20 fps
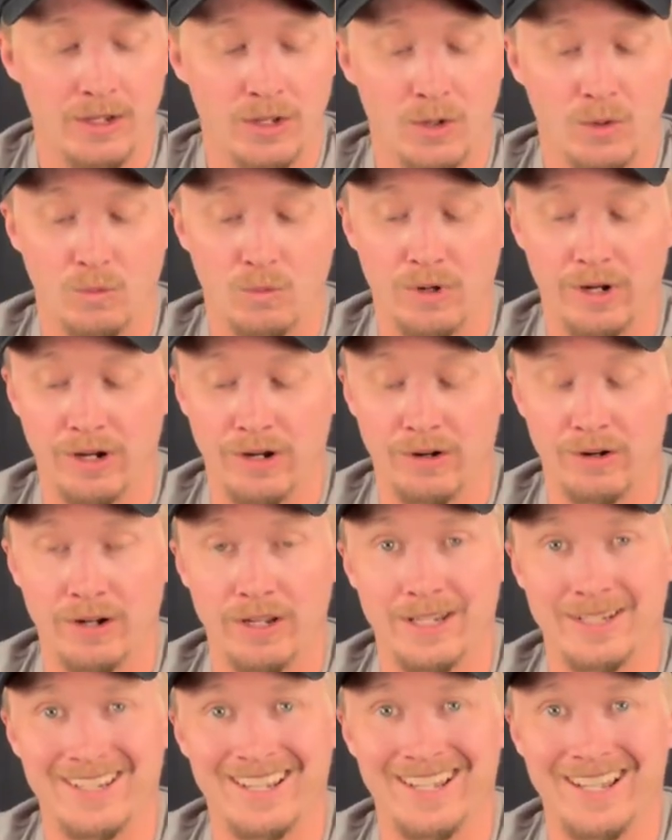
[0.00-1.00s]

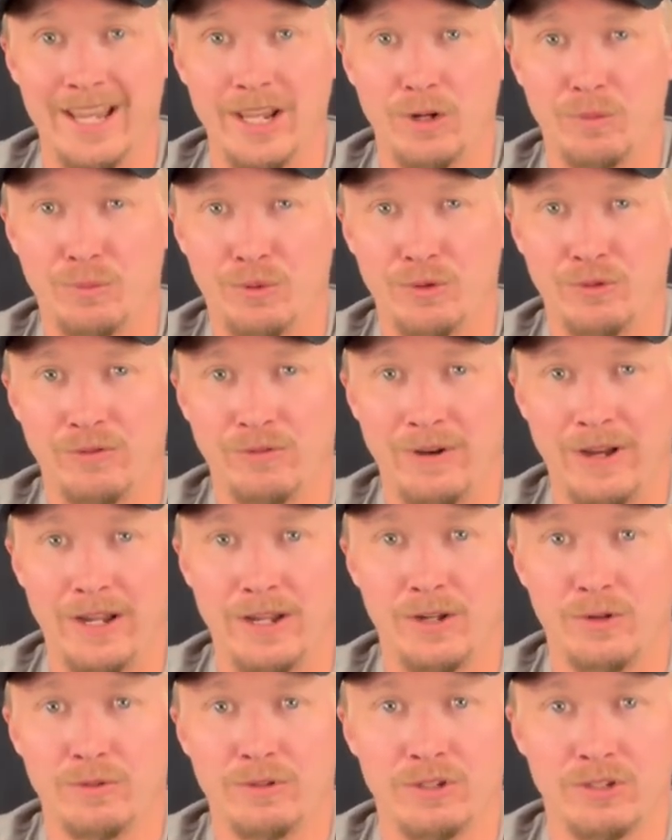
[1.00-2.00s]
Whereas a lighter
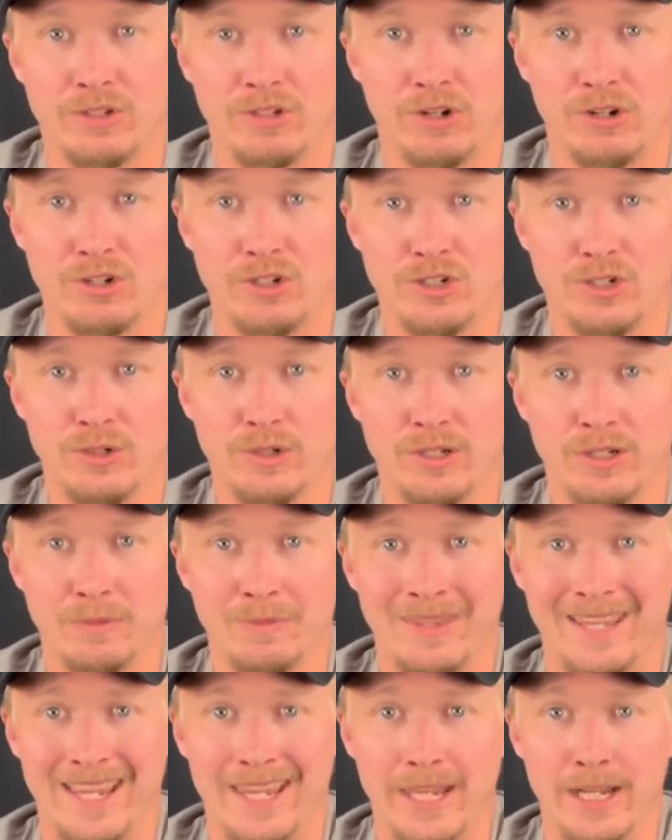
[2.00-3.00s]
profile, when you start shooting them,
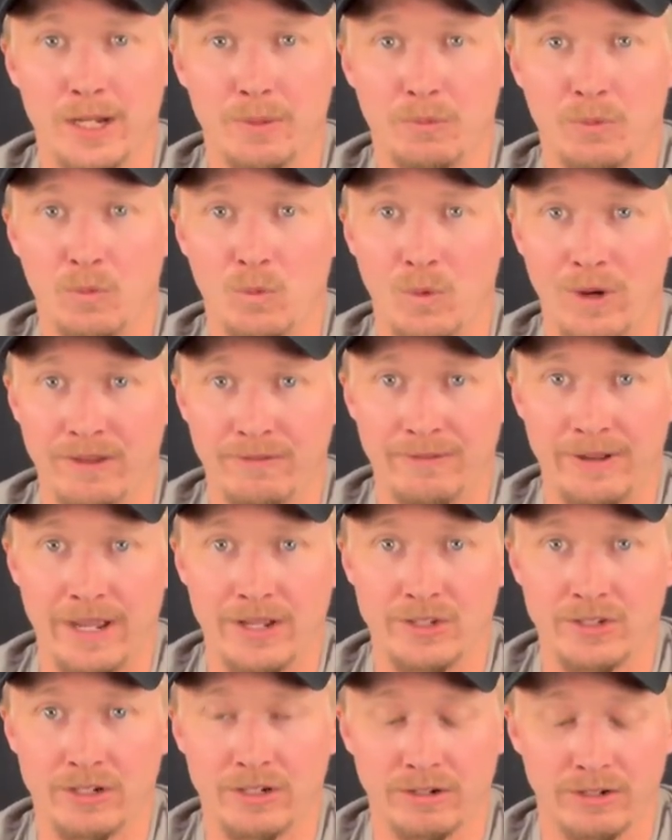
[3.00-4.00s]
they heat up way
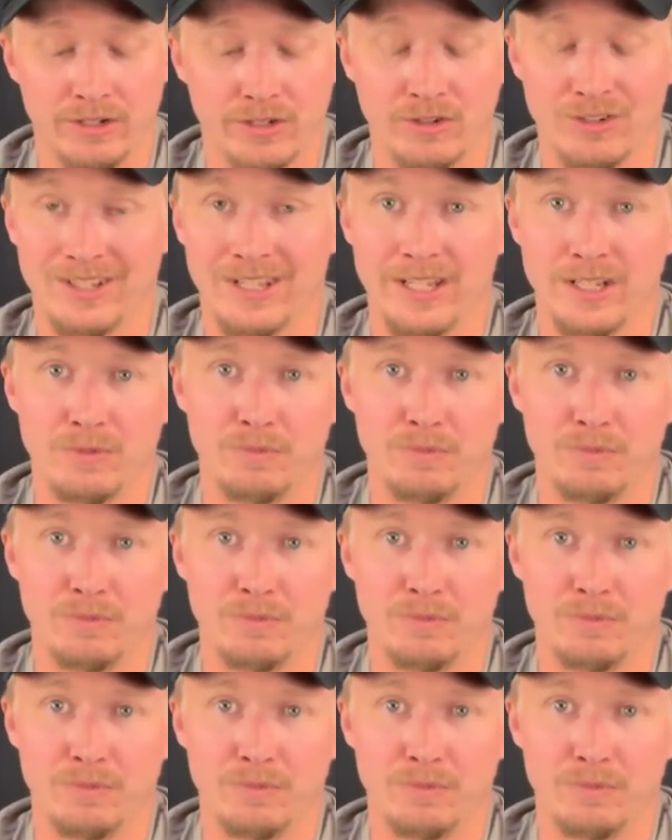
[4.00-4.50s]
faster because there's less